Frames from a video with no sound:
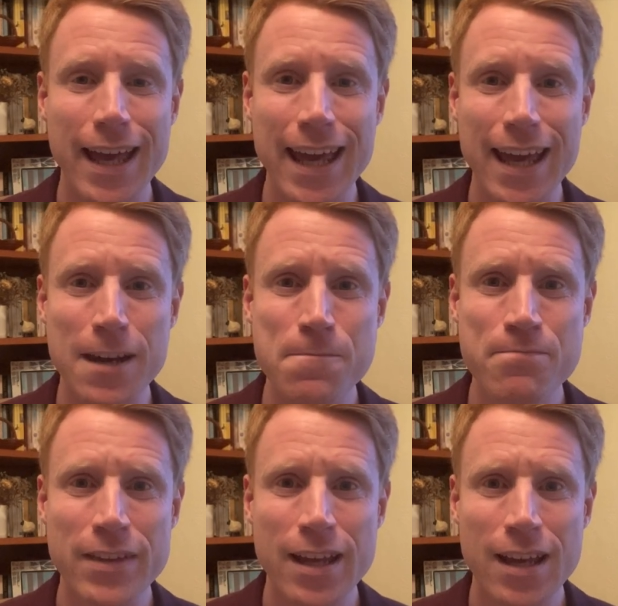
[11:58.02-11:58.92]
in
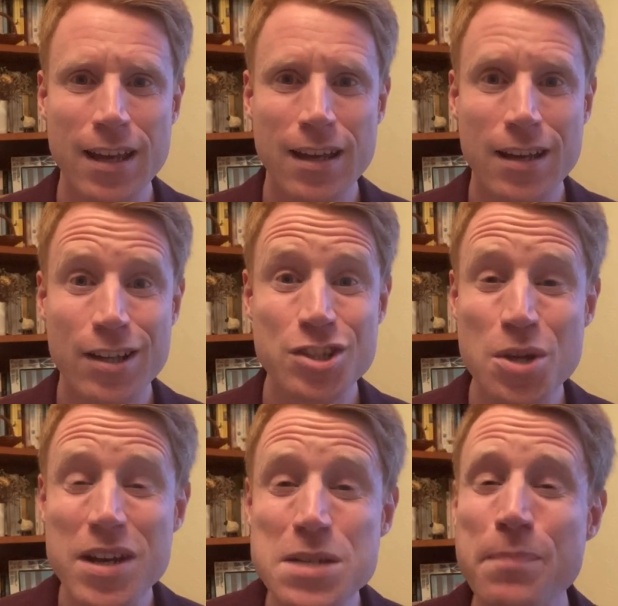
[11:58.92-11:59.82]

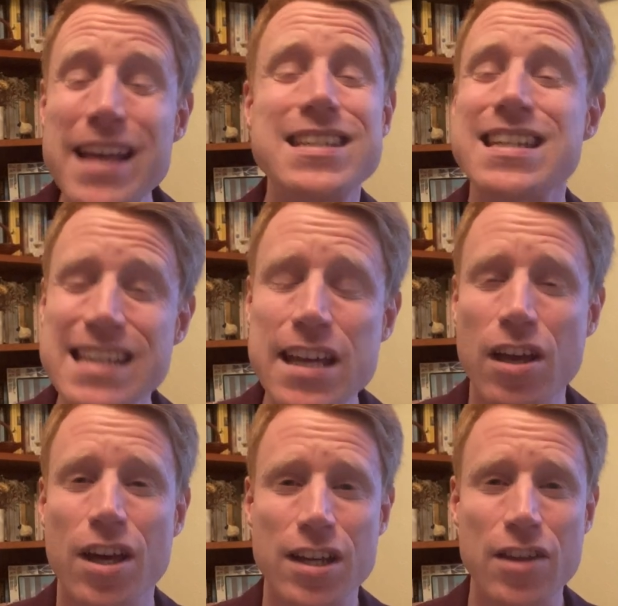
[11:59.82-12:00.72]
doing as best as he
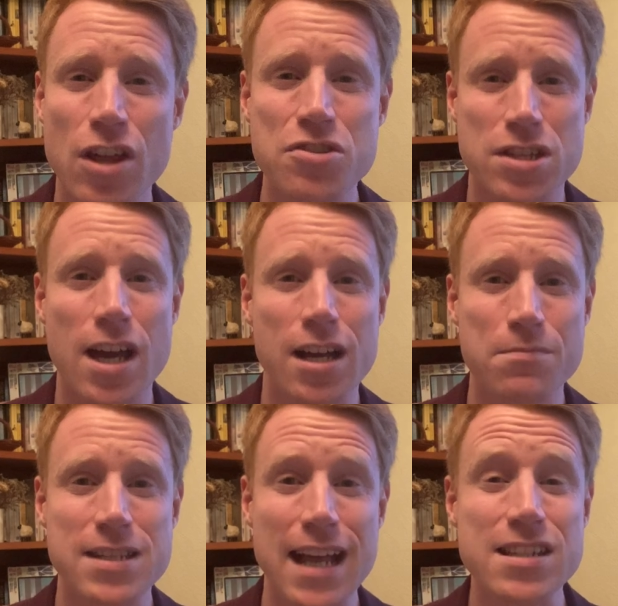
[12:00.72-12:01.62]
could those
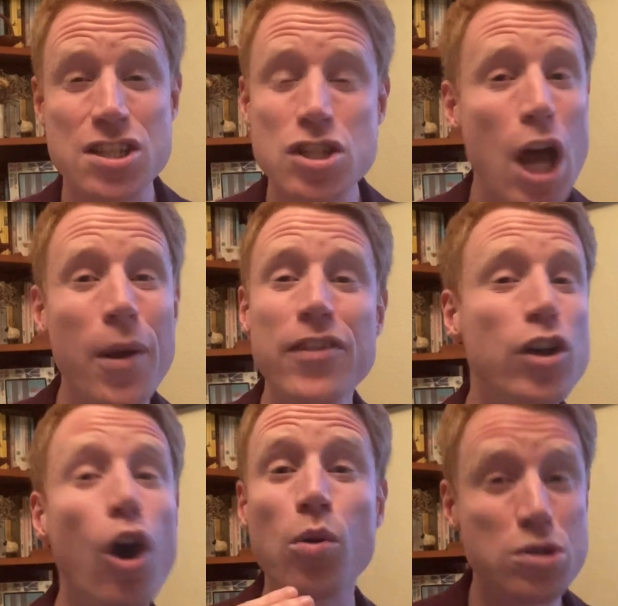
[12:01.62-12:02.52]
circumstances, knowing
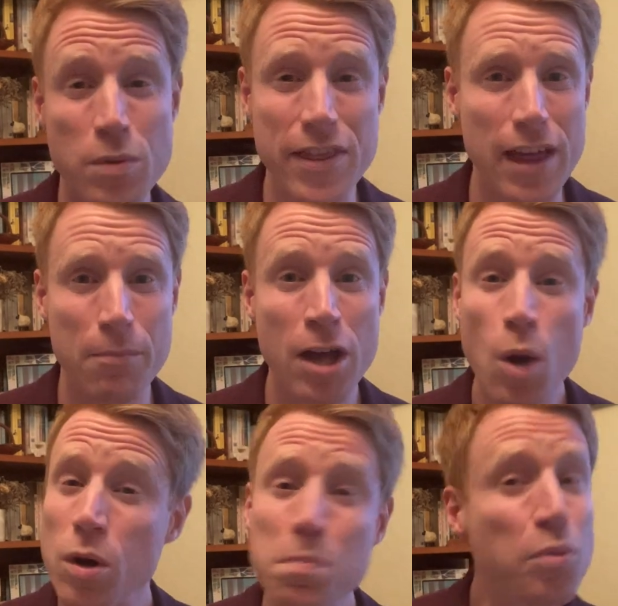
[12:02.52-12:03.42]
that God was with him,
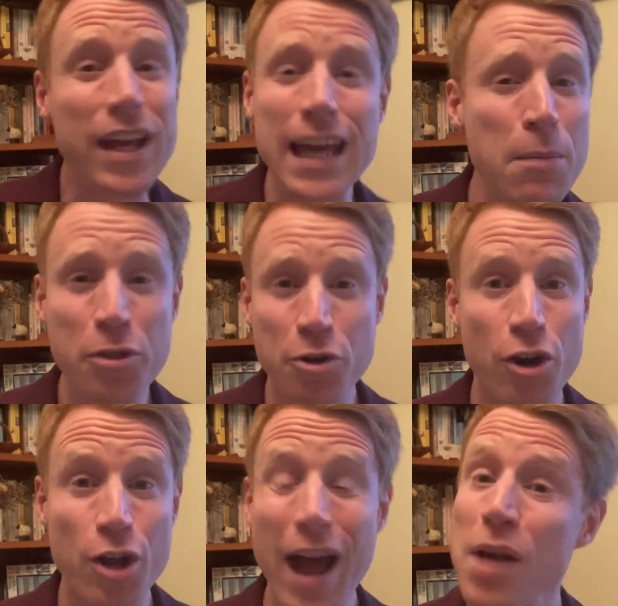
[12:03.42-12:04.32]
would bring him
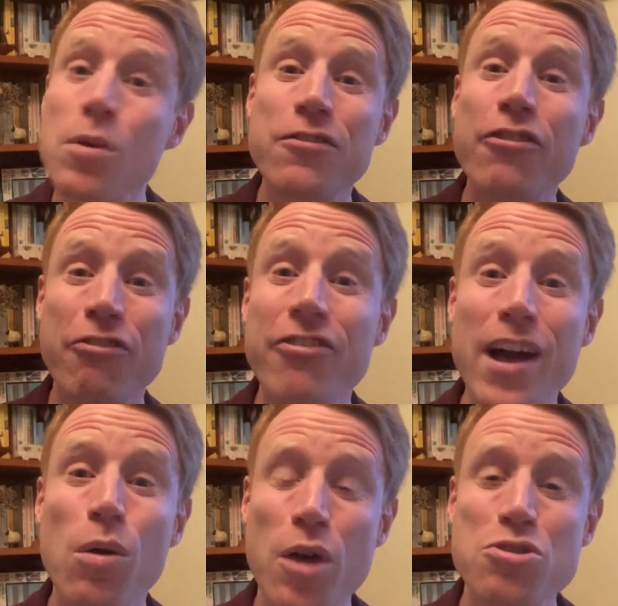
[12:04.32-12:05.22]
through, and would
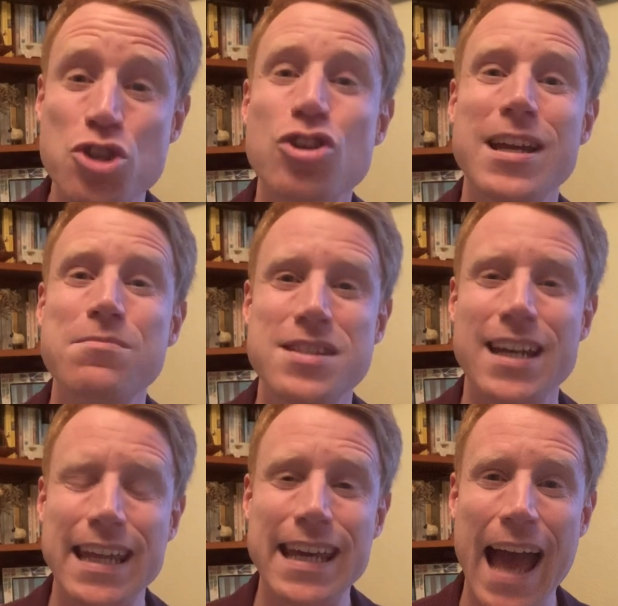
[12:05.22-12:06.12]
fulfill those dreams
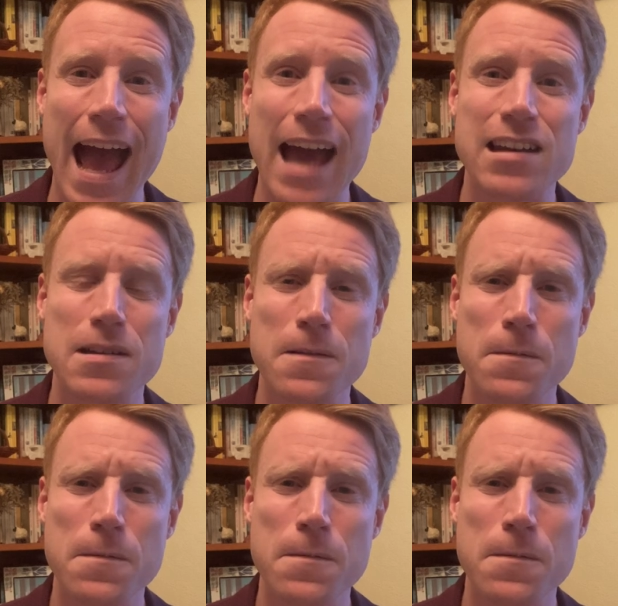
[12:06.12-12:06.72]
that he had.